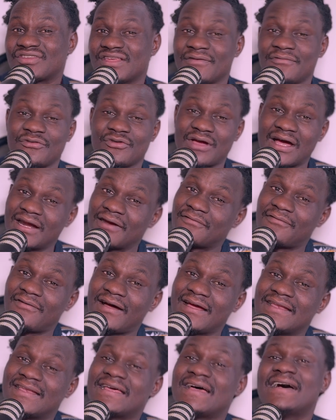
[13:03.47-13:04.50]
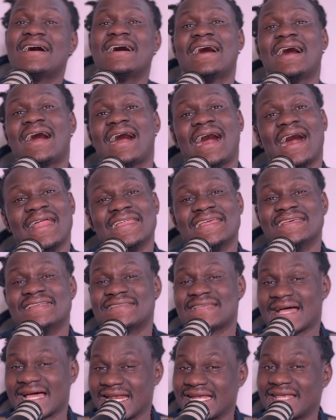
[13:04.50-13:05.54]
if you can't find an
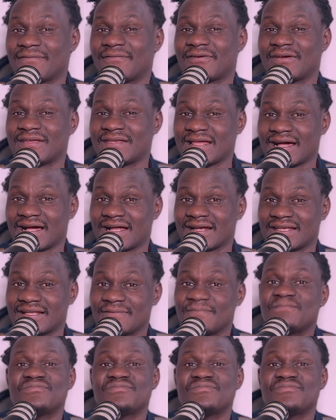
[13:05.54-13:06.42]
integrative kindergarten,